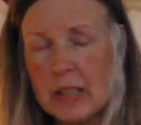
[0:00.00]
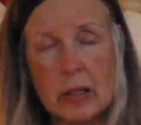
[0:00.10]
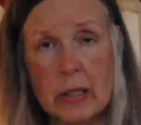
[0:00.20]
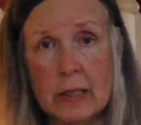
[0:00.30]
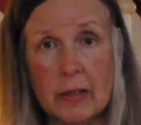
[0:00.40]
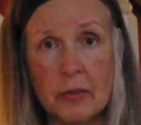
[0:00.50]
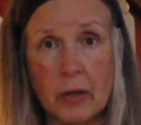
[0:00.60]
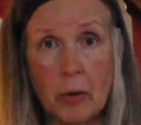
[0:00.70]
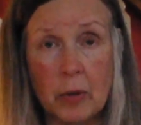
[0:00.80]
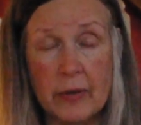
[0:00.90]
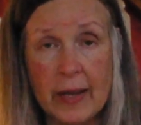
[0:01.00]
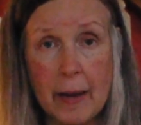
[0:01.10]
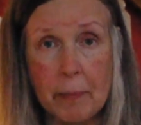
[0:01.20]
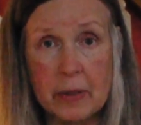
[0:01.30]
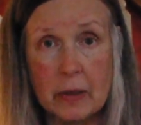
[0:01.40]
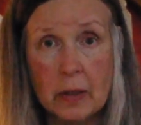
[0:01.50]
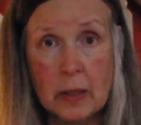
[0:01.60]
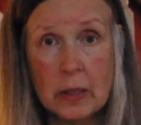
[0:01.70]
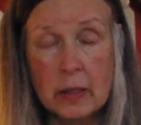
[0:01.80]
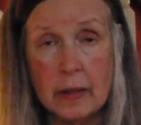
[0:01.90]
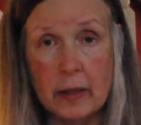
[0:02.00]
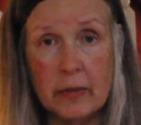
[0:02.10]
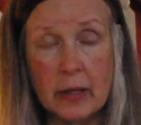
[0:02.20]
it doesn't always happen. Things